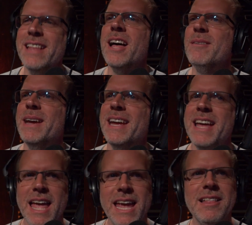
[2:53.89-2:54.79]

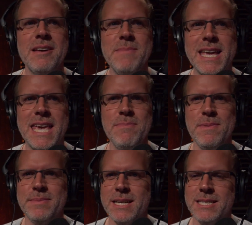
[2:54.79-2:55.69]
Elon may keep
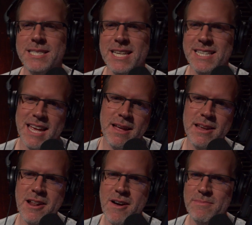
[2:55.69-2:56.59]
him because he says,
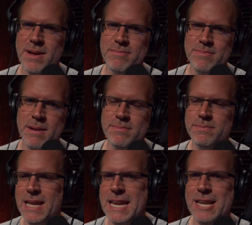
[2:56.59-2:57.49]

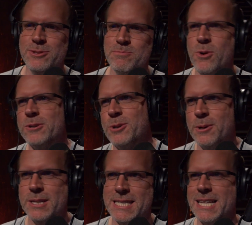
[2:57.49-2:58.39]
I'm leaning more
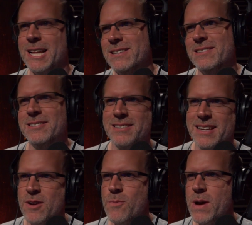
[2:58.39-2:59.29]
towards Elon's
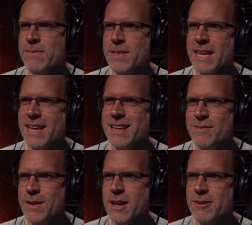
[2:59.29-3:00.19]
kind of way of thinking in
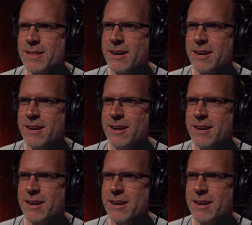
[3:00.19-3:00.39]
the video.